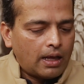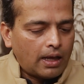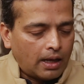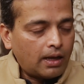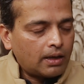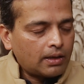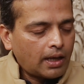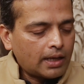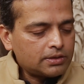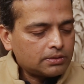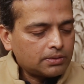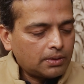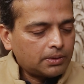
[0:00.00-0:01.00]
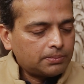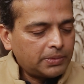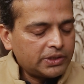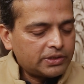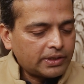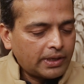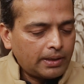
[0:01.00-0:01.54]
has
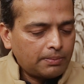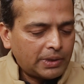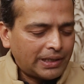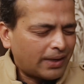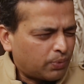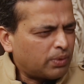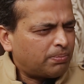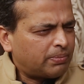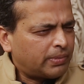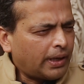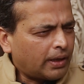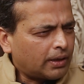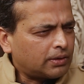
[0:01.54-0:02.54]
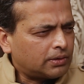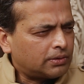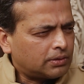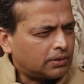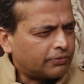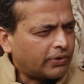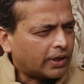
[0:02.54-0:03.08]
been signed, but that would take
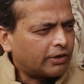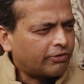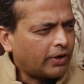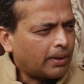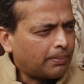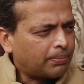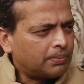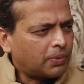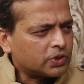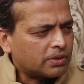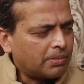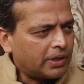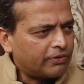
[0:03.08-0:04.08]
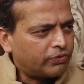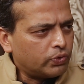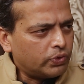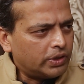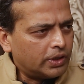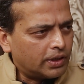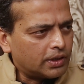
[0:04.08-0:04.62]
to fructify possibly a few
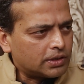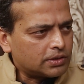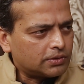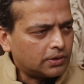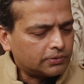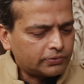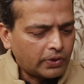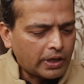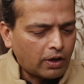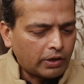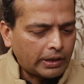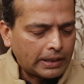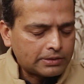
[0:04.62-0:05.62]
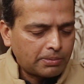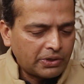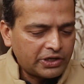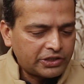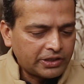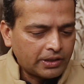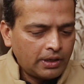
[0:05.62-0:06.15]
years for
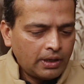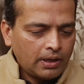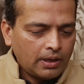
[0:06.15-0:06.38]
exploration.